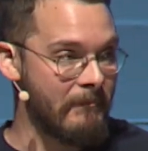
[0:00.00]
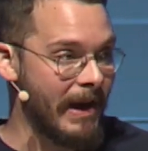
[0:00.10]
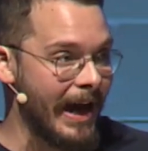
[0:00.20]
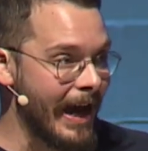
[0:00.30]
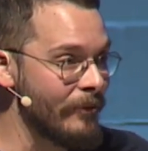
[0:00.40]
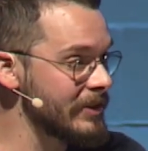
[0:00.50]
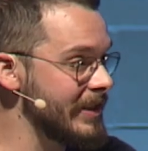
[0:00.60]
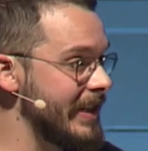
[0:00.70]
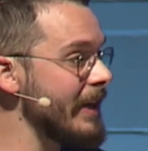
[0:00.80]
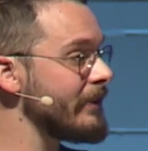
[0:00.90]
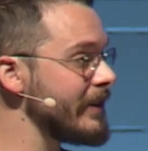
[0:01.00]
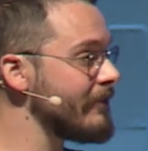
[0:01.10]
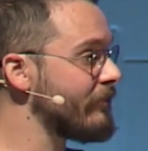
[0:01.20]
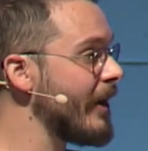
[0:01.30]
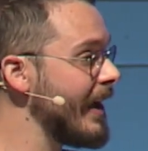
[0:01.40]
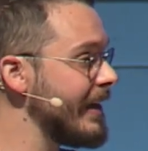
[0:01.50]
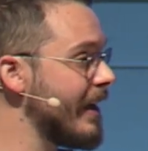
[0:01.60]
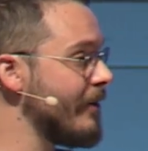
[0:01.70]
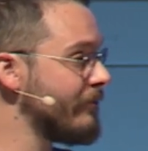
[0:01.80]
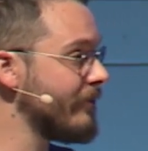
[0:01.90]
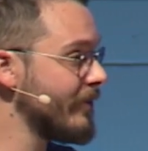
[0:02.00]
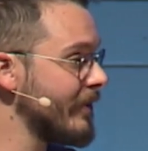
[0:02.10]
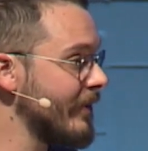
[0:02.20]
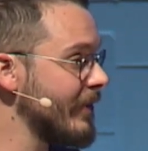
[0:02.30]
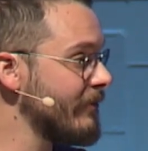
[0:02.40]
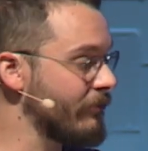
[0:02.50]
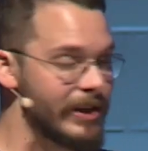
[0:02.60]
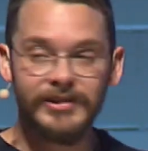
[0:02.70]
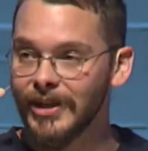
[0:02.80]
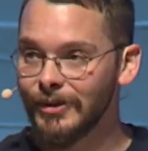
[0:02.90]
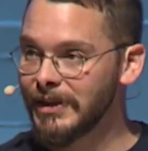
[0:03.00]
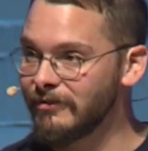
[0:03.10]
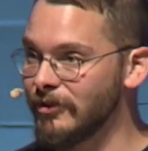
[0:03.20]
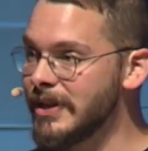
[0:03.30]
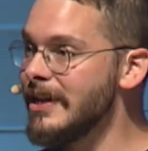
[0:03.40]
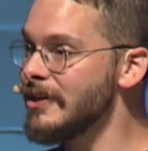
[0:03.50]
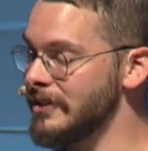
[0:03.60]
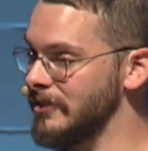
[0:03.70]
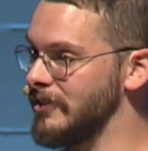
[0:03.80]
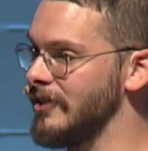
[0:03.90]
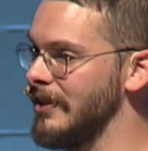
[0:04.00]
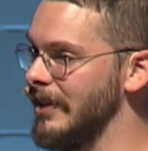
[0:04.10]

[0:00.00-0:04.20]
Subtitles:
I was deathly afraid of free soloing for years.